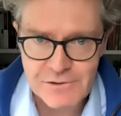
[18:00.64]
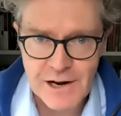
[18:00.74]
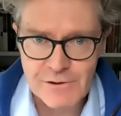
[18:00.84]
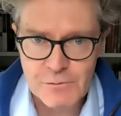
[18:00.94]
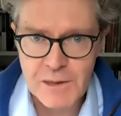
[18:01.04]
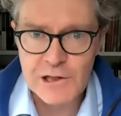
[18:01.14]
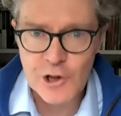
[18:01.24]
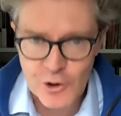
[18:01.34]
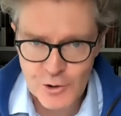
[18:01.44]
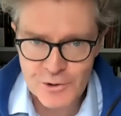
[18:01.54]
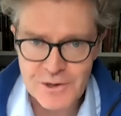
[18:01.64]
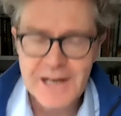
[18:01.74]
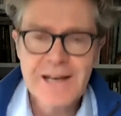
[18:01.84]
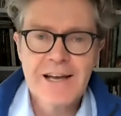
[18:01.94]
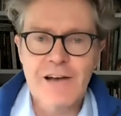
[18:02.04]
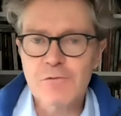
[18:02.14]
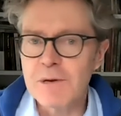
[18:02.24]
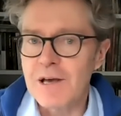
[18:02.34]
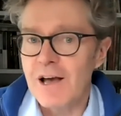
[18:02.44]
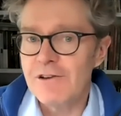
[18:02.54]
it has to be learned, has to
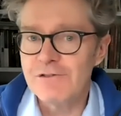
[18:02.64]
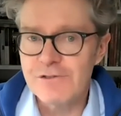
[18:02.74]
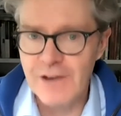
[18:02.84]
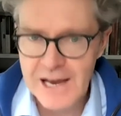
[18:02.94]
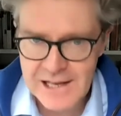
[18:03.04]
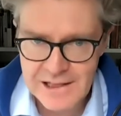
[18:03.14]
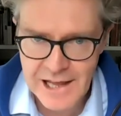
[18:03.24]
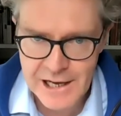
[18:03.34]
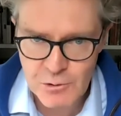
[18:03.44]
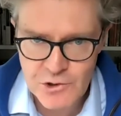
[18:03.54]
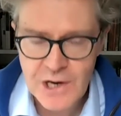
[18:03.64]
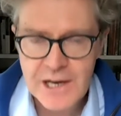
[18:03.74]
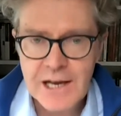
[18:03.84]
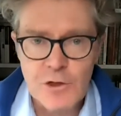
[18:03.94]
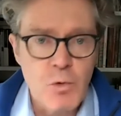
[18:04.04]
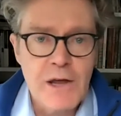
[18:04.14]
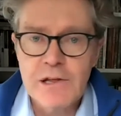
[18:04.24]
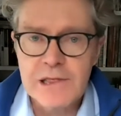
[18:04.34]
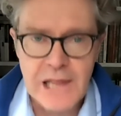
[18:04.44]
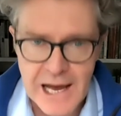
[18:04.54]
be a second language in the way that
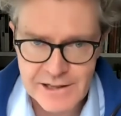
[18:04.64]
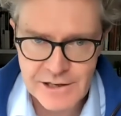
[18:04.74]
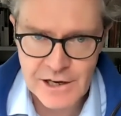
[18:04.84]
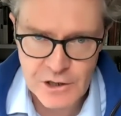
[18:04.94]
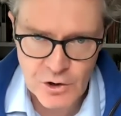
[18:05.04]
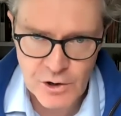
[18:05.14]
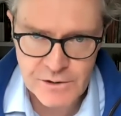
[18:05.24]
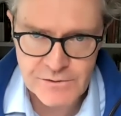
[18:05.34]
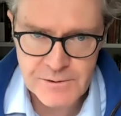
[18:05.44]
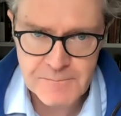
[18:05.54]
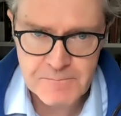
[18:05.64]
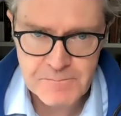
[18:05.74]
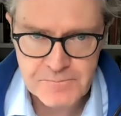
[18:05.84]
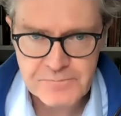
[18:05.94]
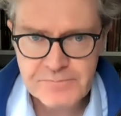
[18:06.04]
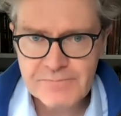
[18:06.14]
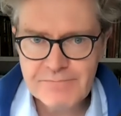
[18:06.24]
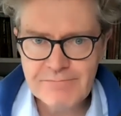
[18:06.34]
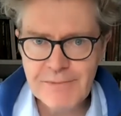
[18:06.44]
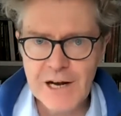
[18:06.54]
Latin cannot.
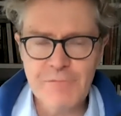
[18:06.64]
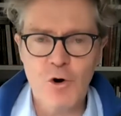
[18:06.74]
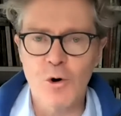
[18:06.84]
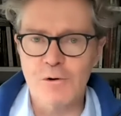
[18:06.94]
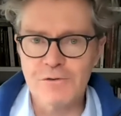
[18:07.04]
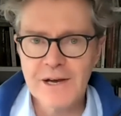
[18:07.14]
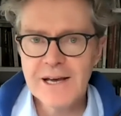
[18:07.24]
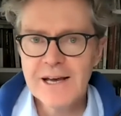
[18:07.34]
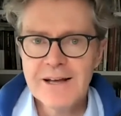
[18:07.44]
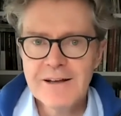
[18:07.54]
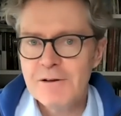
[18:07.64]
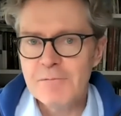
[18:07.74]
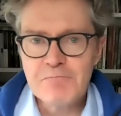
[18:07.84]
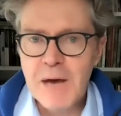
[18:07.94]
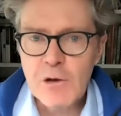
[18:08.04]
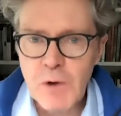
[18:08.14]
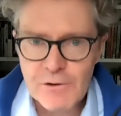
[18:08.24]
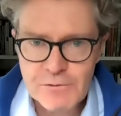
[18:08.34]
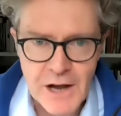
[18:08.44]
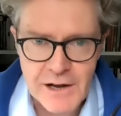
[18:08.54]
And of course, in many ways,
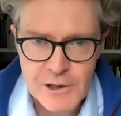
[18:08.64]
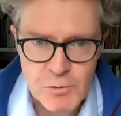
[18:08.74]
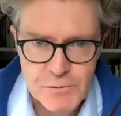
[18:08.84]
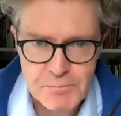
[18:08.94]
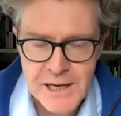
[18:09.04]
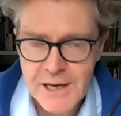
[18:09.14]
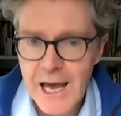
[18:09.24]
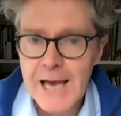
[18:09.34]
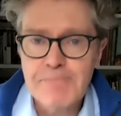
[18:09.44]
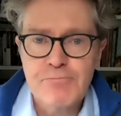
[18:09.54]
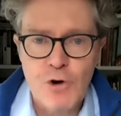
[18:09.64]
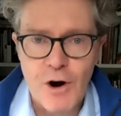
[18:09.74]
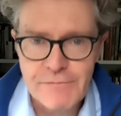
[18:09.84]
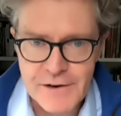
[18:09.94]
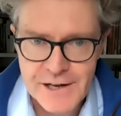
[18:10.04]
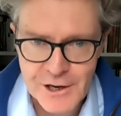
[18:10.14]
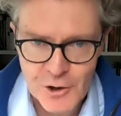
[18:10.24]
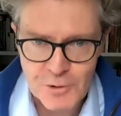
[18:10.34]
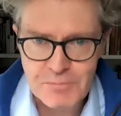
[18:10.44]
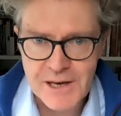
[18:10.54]
Dante was being a prophet here
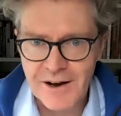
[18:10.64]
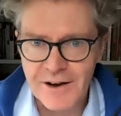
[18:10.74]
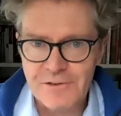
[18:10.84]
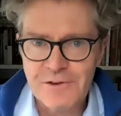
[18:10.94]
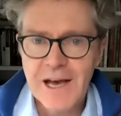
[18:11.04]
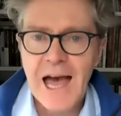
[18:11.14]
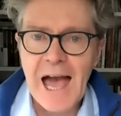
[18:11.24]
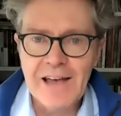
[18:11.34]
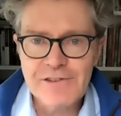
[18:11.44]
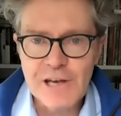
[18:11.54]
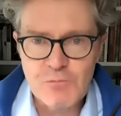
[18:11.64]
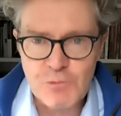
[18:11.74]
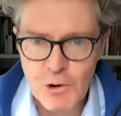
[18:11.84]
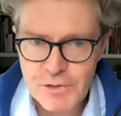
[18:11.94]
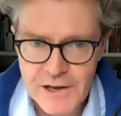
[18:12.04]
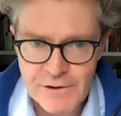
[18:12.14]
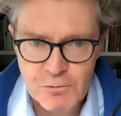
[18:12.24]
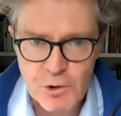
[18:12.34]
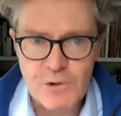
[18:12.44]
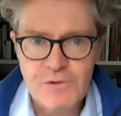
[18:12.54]
because as he wrote these
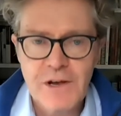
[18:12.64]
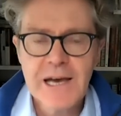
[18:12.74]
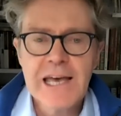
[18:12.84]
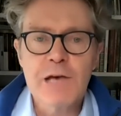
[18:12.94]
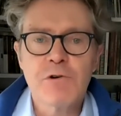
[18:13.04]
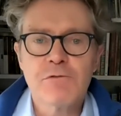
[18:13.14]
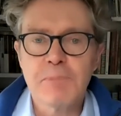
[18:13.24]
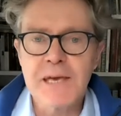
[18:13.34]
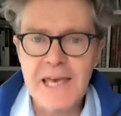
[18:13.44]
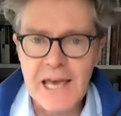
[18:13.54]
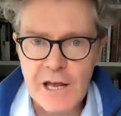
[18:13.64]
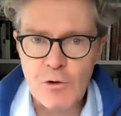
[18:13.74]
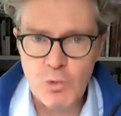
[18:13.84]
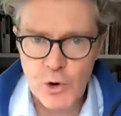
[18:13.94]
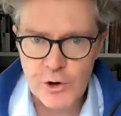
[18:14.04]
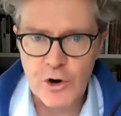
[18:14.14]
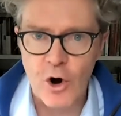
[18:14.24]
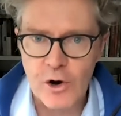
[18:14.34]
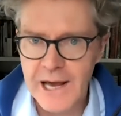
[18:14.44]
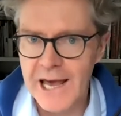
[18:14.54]
words, he was beginning work
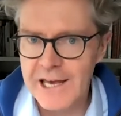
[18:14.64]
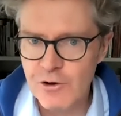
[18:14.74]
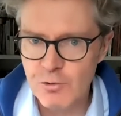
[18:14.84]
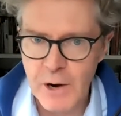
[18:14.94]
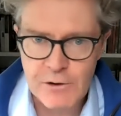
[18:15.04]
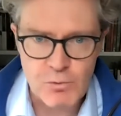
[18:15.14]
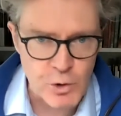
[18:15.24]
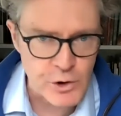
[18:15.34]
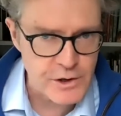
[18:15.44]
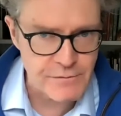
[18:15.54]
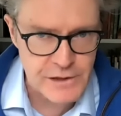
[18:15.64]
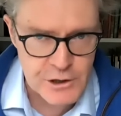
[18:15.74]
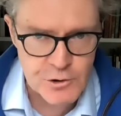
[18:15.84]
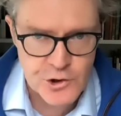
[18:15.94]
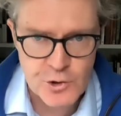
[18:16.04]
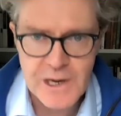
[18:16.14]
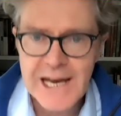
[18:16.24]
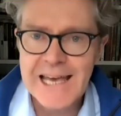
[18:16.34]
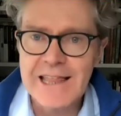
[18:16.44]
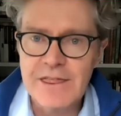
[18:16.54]
on a great work of literature
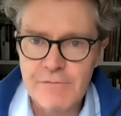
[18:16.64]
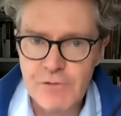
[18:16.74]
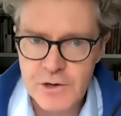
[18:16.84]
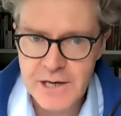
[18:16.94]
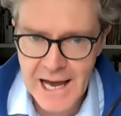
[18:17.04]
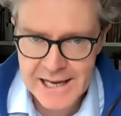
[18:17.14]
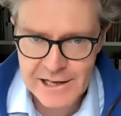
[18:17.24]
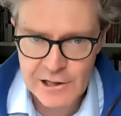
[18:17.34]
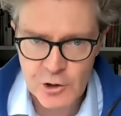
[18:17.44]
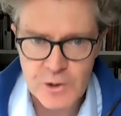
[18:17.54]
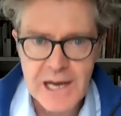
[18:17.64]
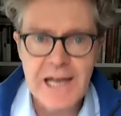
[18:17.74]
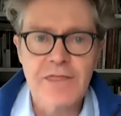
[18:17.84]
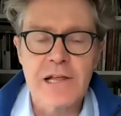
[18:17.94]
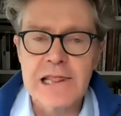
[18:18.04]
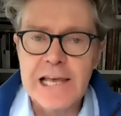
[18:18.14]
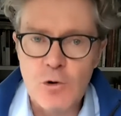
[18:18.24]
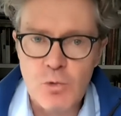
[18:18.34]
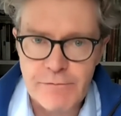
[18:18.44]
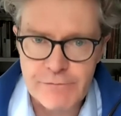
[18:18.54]
in the vernacular, in the
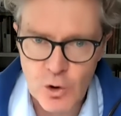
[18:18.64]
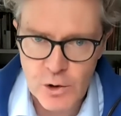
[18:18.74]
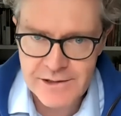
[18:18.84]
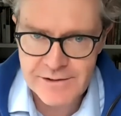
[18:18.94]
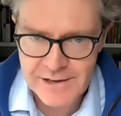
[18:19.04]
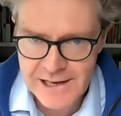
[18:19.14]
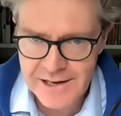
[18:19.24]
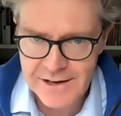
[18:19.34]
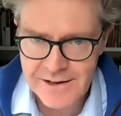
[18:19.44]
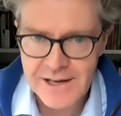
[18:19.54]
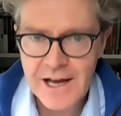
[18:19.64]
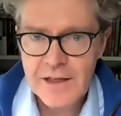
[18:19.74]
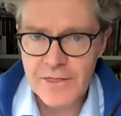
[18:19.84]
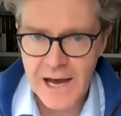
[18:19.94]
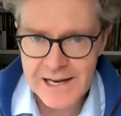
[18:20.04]
lingua fiorentina, that